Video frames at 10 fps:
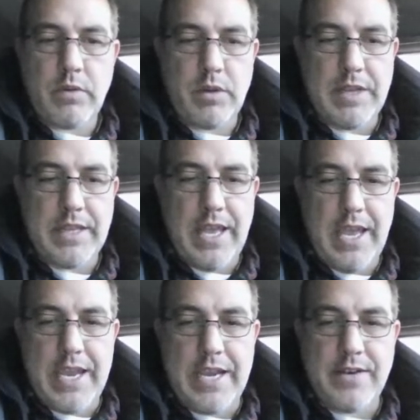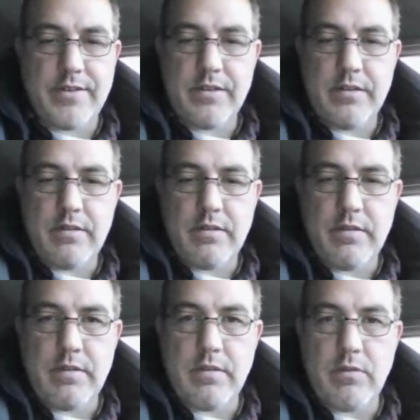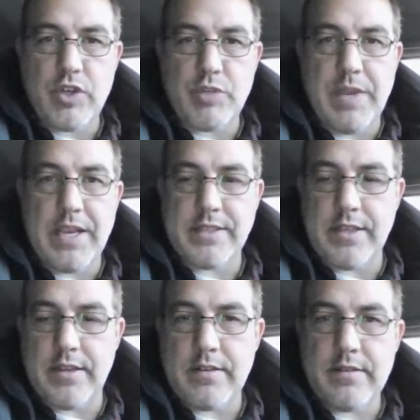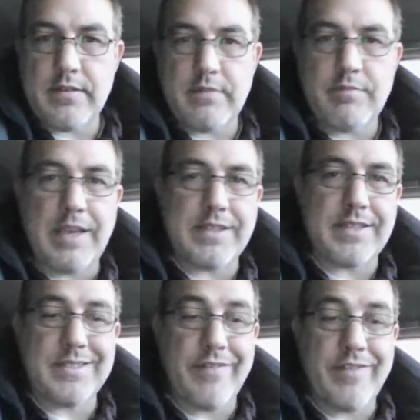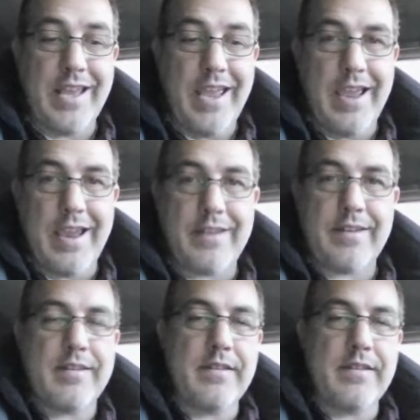I'm going to make that 8, which makes it basically 78.